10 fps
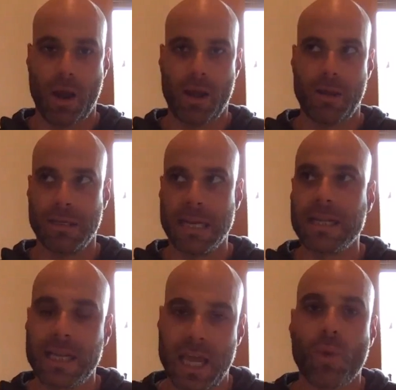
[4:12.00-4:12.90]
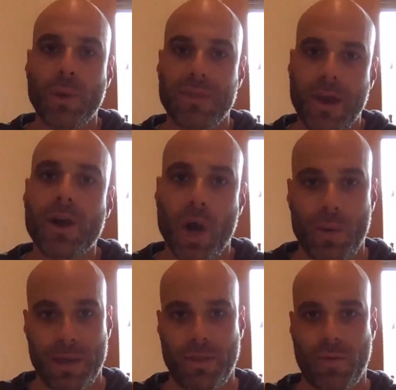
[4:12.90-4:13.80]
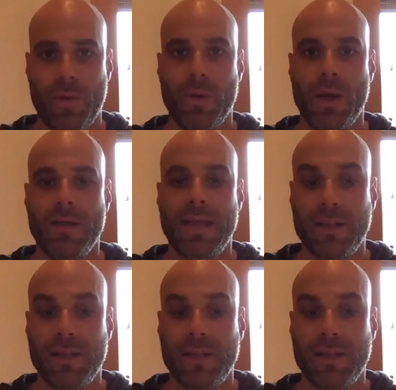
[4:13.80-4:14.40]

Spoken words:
need to hear, what they're going through, that